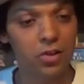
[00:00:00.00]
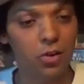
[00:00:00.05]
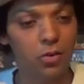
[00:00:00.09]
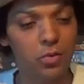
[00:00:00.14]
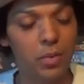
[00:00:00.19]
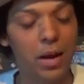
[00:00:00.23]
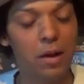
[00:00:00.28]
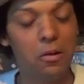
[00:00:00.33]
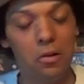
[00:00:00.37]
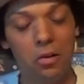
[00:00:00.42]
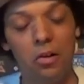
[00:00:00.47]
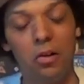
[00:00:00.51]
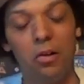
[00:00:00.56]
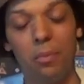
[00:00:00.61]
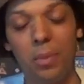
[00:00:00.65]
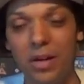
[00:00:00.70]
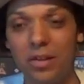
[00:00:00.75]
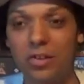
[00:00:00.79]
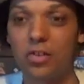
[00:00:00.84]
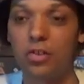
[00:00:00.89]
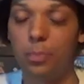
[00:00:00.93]
So I was like, oh, a
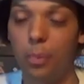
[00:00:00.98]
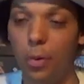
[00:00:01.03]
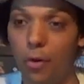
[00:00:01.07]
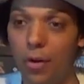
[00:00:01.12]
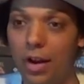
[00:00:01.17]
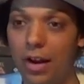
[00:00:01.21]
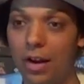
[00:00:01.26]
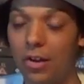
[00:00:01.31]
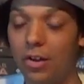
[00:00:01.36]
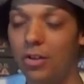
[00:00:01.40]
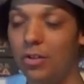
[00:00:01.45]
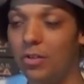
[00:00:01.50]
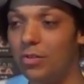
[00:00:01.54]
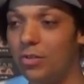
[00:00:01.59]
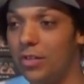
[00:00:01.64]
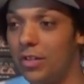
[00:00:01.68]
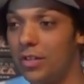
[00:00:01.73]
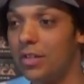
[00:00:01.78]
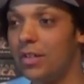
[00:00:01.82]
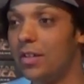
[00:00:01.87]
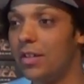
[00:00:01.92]
bit disappointed. I
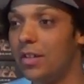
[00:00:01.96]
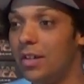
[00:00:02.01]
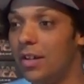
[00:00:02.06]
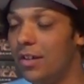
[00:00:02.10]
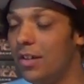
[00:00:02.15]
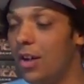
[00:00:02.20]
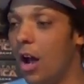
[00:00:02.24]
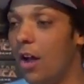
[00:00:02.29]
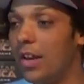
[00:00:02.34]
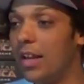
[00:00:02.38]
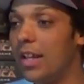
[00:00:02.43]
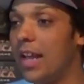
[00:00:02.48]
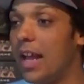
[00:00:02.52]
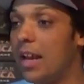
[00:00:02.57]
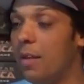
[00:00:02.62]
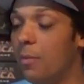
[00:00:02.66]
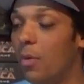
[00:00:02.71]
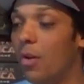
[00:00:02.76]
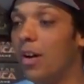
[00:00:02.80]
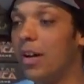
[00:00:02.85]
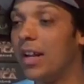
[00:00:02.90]
couldn't. No, I didn't get
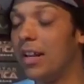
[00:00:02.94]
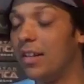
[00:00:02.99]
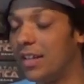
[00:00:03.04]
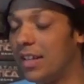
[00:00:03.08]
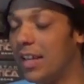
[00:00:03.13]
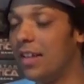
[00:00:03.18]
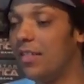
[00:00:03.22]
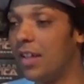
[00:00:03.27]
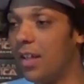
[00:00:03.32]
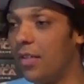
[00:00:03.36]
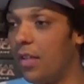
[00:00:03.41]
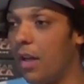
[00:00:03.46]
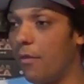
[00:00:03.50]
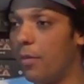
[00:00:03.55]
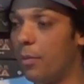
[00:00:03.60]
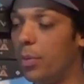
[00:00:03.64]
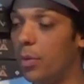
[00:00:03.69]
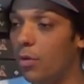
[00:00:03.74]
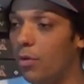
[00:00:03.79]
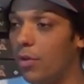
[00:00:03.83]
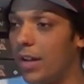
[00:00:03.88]
any more. I get, didn't get the
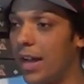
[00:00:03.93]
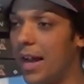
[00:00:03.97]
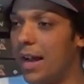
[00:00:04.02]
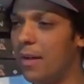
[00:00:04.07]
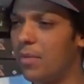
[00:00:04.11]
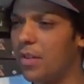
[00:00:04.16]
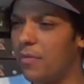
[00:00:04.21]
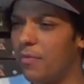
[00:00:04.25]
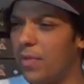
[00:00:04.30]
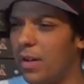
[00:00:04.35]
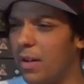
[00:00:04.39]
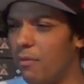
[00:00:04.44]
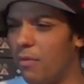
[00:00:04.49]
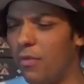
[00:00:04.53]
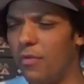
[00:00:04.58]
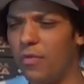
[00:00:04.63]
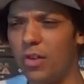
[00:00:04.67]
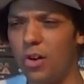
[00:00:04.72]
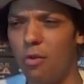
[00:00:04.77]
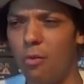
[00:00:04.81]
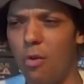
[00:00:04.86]
other board games. I
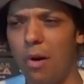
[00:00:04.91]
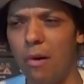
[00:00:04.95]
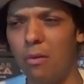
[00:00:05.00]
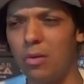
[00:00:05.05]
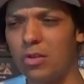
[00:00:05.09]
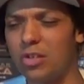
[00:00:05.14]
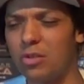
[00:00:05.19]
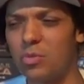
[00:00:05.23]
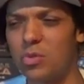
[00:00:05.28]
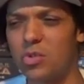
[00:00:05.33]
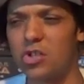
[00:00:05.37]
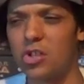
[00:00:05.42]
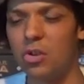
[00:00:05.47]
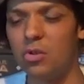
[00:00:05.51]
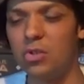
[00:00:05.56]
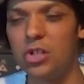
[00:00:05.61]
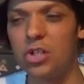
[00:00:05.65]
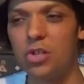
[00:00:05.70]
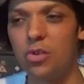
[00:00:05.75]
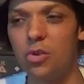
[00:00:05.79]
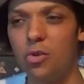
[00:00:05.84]
forgot what it was. It was
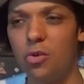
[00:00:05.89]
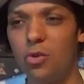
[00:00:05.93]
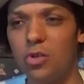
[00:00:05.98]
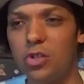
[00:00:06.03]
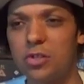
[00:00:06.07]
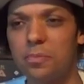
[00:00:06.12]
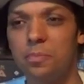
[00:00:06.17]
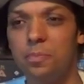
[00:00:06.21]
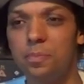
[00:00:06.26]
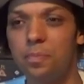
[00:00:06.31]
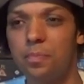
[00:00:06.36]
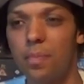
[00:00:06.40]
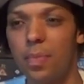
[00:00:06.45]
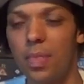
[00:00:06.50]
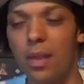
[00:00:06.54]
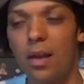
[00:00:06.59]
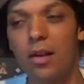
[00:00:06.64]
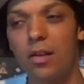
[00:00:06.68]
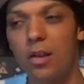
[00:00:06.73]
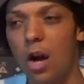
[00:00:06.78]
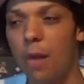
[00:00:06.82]
Dungeon Lords,
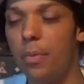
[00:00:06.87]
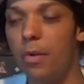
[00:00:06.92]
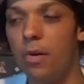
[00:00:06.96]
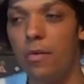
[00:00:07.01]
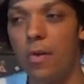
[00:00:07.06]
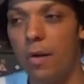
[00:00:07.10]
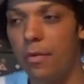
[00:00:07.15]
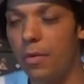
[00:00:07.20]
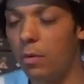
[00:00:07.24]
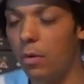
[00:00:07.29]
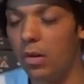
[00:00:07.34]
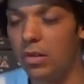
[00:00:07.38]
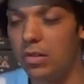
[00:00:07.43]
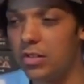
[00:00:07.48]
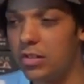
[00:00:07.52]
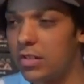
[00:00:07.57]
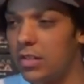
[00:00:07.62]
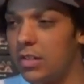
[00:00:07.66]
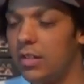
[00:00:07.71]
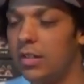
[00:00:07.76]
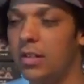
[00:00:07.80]
a couple of other
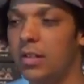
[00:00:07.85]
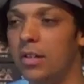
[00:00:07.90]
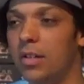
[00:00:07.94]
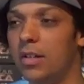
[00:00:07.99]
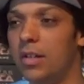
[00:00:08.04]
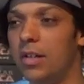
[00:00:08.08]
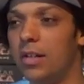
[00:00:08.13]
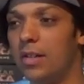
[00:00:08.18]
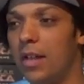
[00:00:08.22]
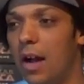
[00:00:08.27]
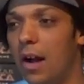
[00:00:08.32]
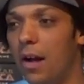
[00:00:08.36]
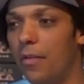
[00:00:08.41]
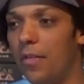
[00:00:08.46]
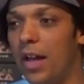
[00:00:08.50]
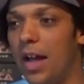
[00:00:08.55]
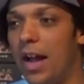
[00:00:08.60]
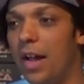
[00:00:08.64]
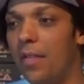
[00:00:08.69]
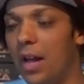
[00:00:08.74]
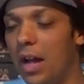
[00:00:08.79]
ones that are
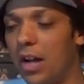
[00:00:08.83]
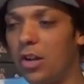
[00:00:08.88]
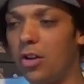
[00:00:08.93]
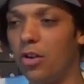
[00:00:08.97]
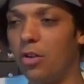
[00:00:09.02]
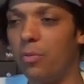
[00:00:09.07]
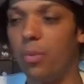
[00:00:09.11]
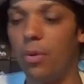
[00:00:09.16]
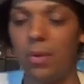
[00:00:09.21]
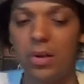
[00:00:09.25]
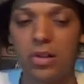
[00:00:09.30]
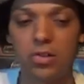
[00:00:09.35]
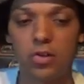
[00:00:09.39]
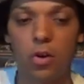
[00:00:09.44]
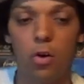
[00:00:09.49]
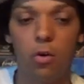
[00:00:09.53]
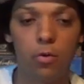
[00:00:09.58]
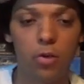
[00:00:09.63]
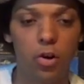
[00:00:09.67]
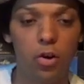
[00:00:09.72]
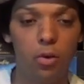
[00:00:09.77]
there that I could have probably
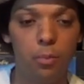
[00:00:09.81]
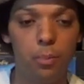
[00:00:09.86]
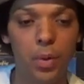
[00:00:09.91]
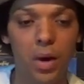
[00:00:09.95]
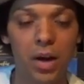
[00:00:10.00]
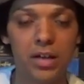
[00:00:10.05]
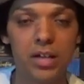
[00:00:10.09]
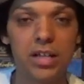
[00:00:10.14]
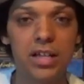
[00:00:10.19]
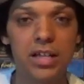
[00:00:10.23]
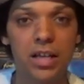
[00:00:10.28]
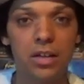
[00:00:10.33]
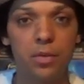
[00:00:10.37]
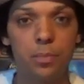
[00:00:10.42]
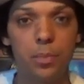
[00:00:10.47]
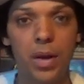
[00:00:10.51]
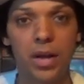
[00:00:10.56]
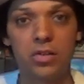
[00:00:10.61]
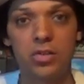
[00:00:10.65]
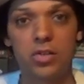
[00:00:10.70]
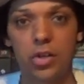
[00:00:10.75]
sold on. But I did get the
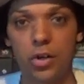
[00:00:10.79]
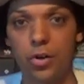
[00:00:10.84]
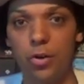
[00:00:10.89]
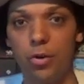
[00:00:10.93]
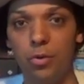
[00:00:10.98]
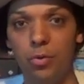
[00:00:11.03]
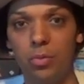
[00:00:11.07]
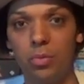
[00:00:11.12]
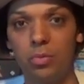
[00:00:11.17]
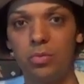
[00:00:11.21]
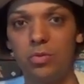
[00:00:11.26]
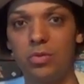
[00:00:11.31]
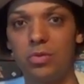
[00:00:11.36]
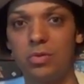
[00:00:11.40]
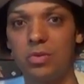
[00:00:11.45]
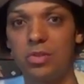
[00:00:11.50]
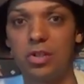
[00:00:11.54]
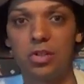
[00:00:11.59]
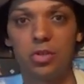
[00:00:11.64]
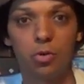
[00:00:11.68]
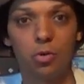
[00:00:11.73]
best two
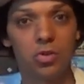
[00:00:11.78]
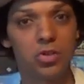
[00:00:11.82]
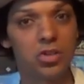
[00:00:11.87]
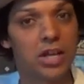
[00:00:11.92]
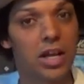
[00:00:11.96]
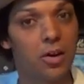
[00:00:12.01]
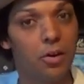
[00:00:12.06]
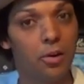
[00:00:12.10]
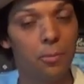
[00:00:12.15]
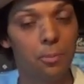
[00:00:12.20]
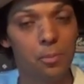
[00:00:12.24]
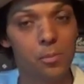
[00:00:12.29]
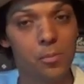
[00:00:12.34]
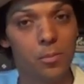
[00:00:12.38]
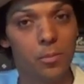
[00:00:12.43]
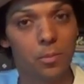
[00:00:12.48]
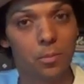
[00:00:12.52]
to sort of sell on.